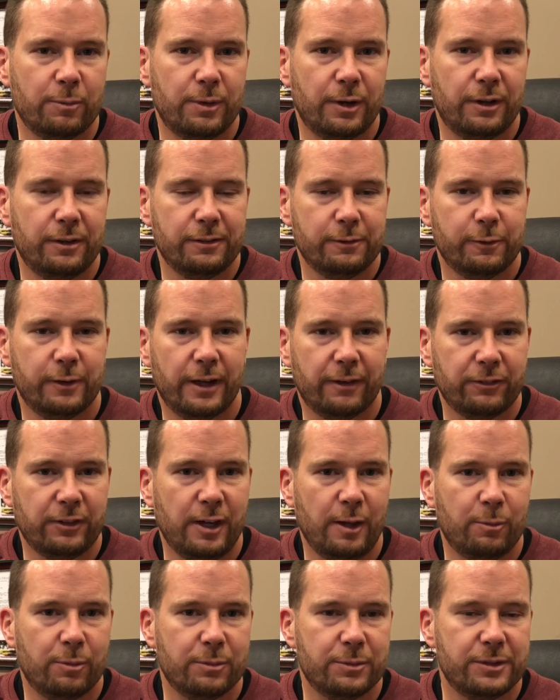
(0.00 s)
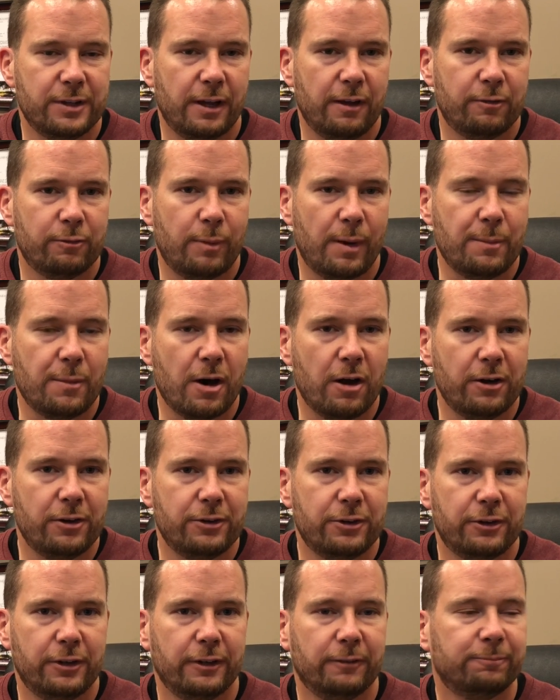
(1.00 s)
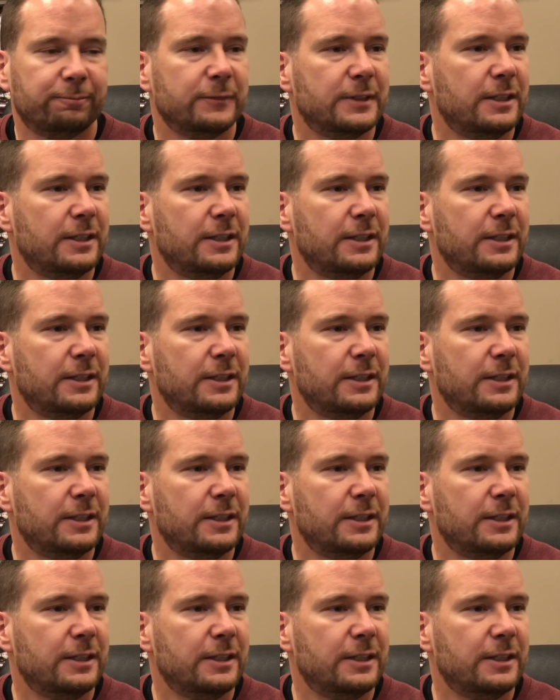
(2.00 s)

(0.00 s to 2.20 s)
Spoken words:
but we have to keep them safe by monitoring